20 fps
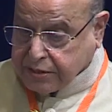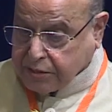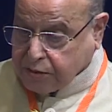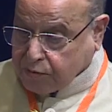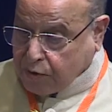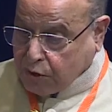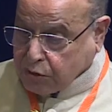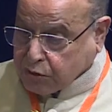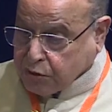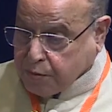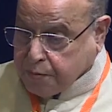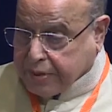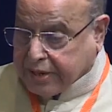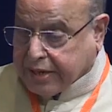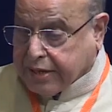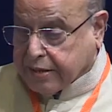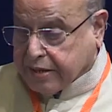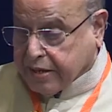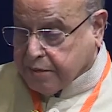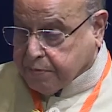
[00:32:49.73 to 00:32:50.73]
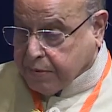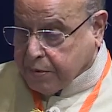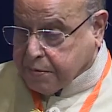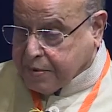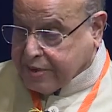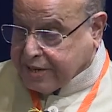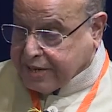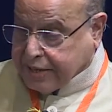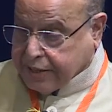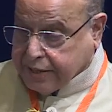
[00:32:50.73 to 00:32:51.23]
have also begun
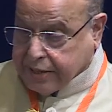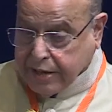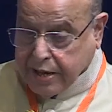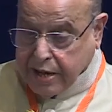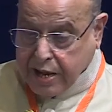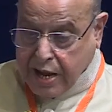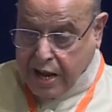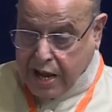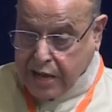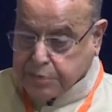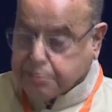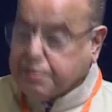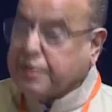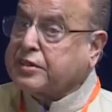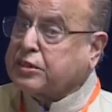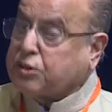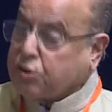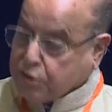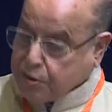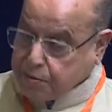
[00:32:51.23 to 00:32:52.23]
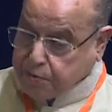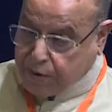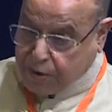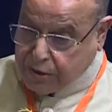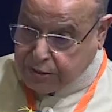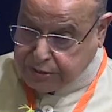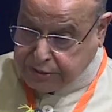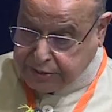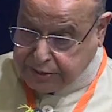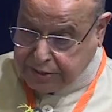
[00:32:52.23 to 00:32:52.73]
implementing aspects of the
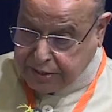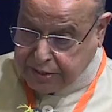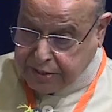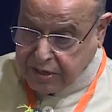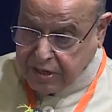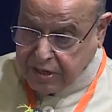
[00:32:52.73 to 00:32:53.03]
policy.